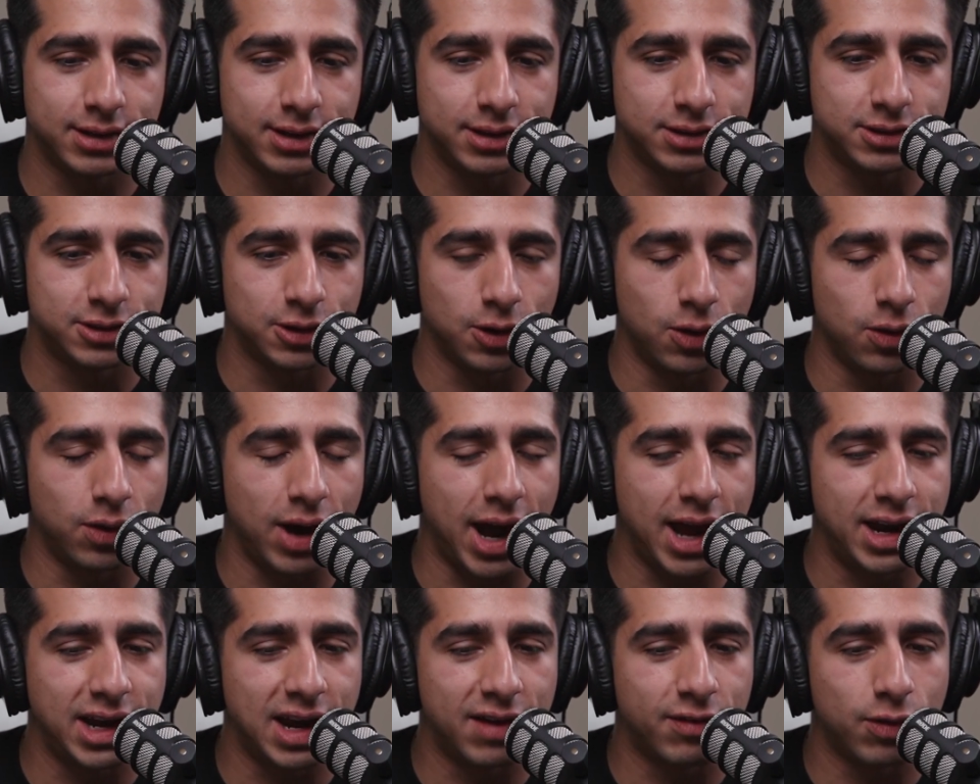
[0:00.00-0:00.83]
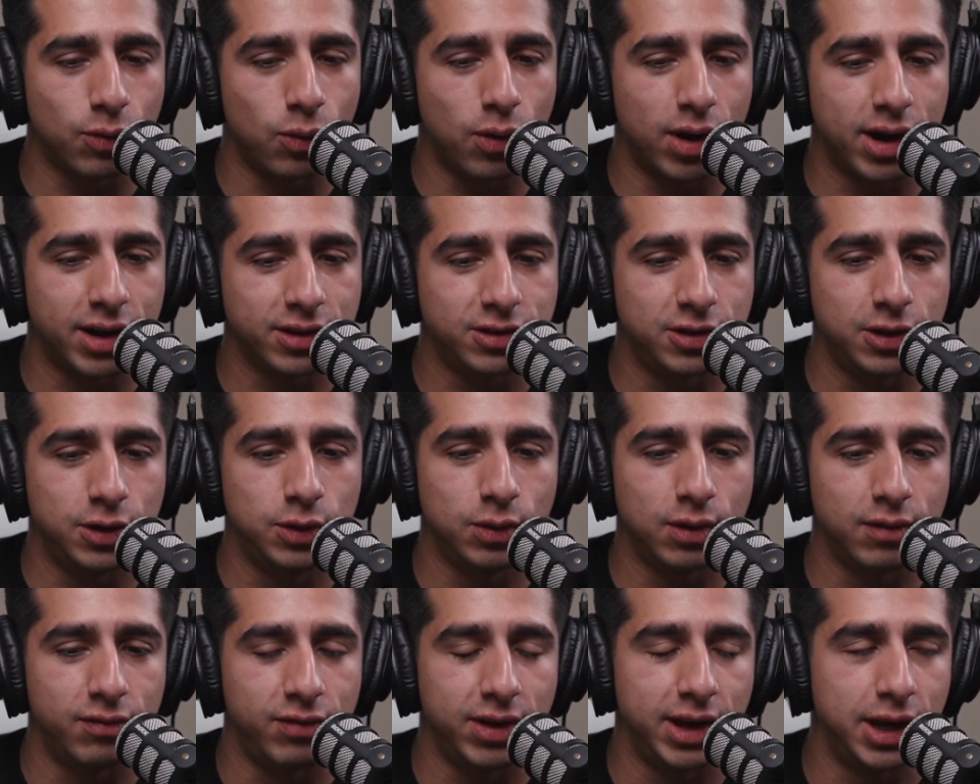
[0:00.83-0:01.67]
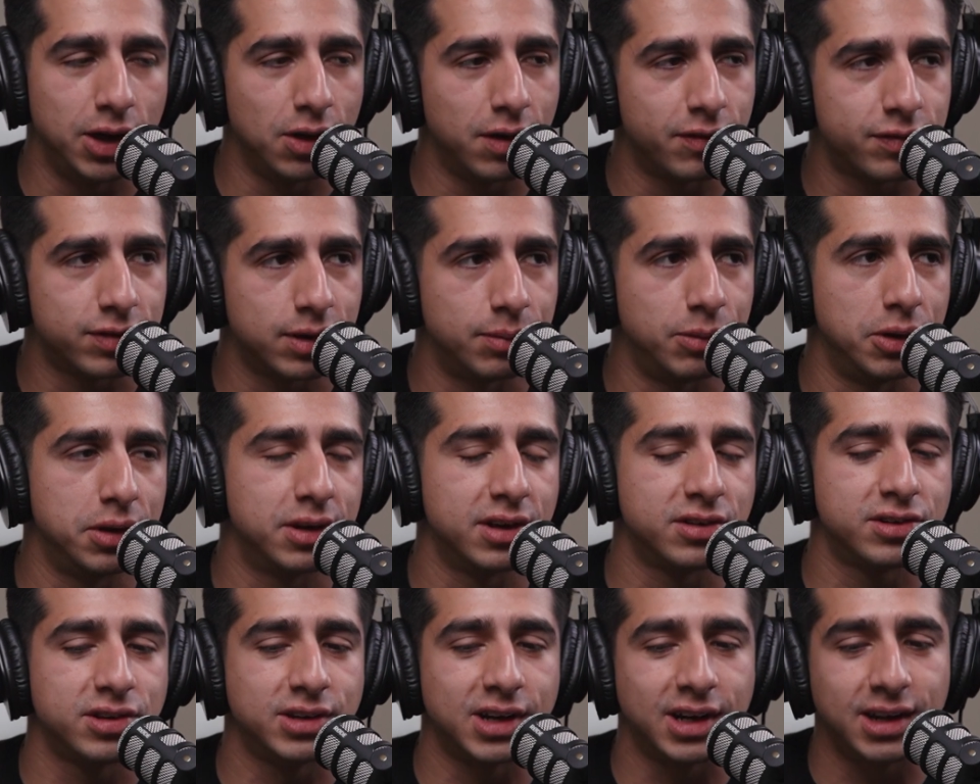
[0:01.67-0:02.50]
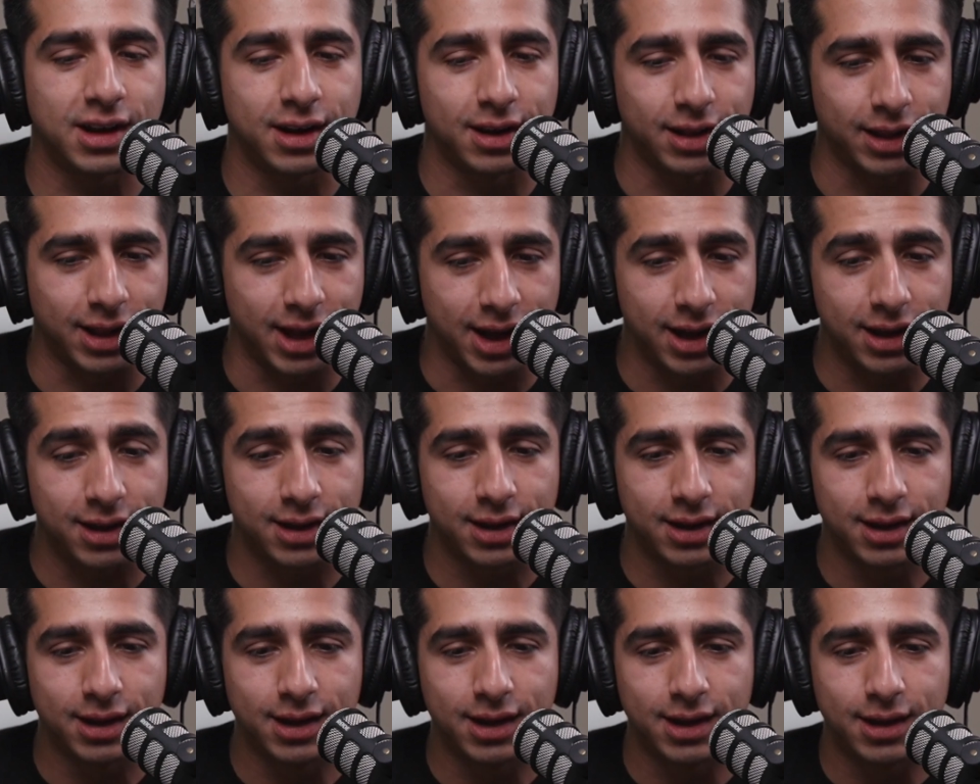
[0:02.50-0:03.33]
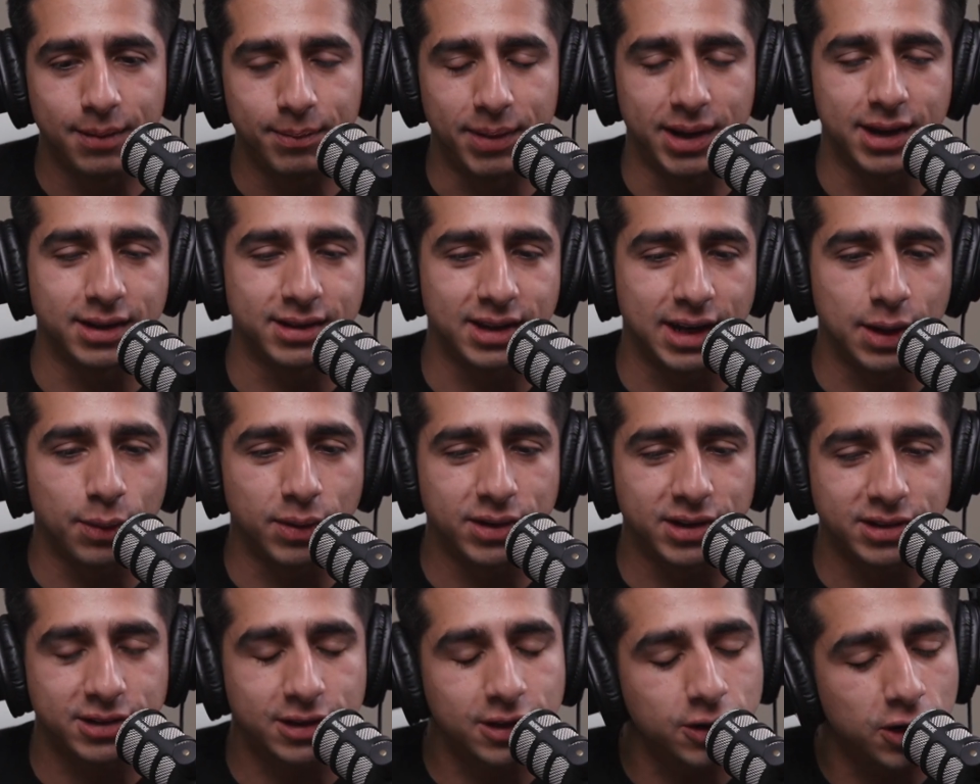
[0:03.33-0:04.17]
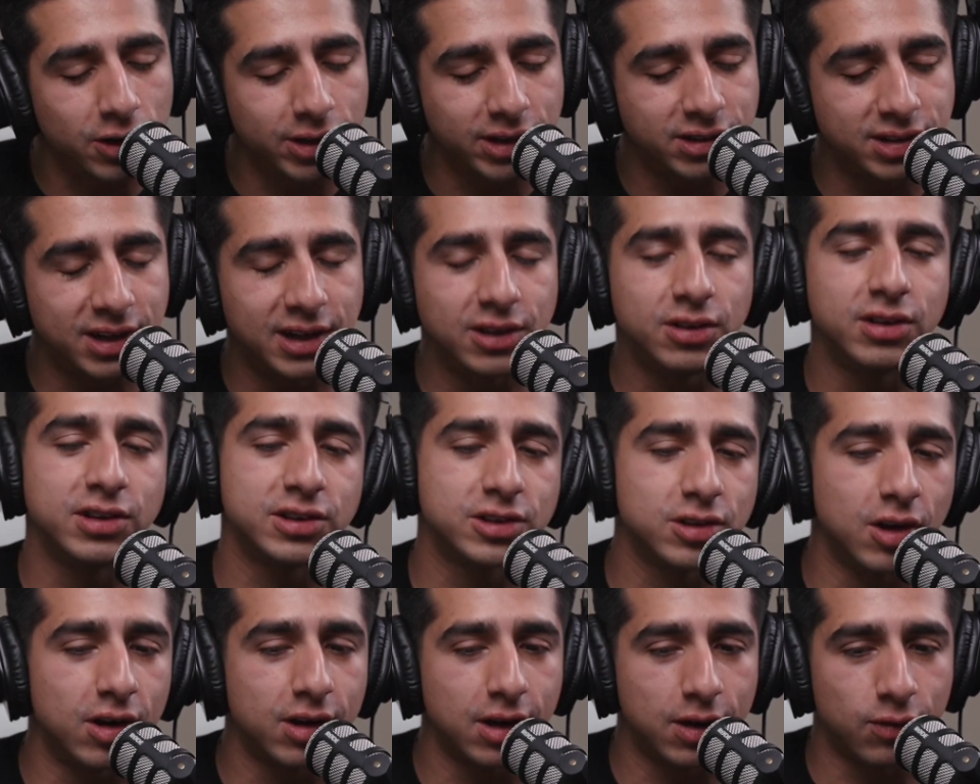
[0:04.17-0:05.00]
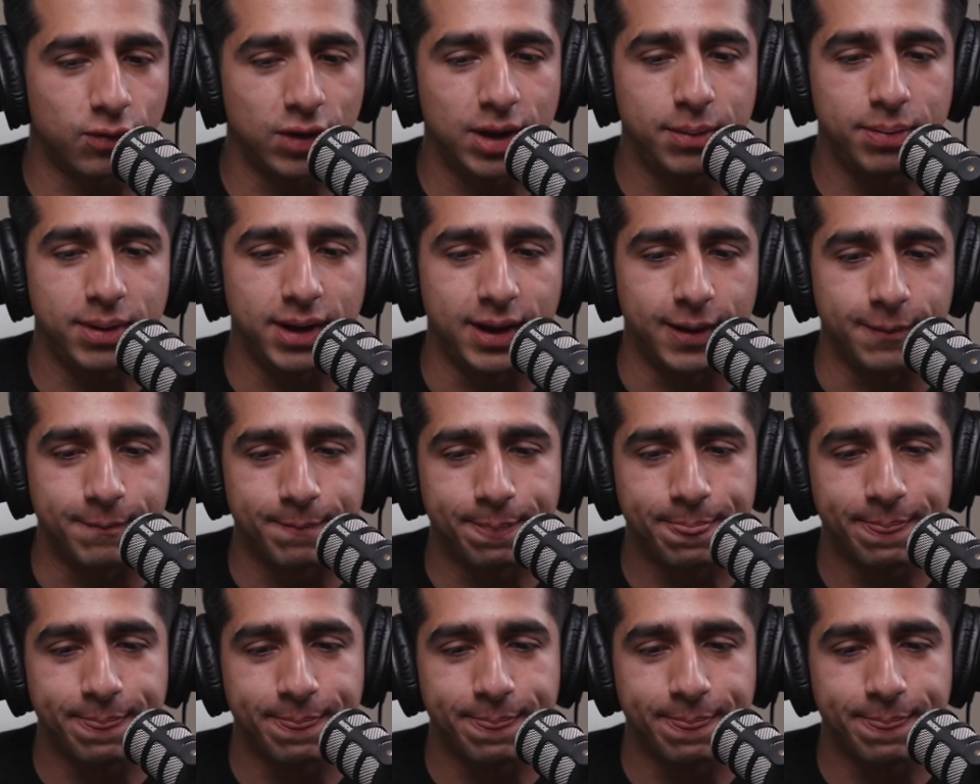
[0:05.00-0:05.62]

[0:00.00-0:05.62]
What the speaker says: So I never wanted to do a video for a musician I didn't like because then it would just, you're listening to the song on repeat.